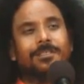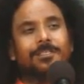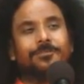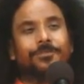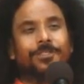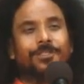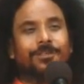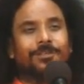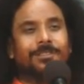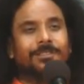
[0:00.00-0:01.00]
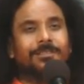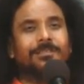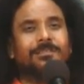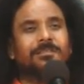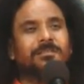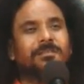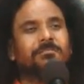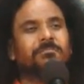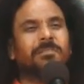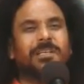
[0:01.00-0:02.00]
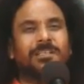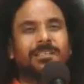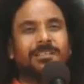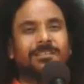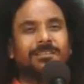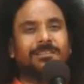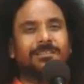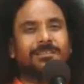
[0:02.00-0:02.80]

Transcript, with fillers: its physiology, many things.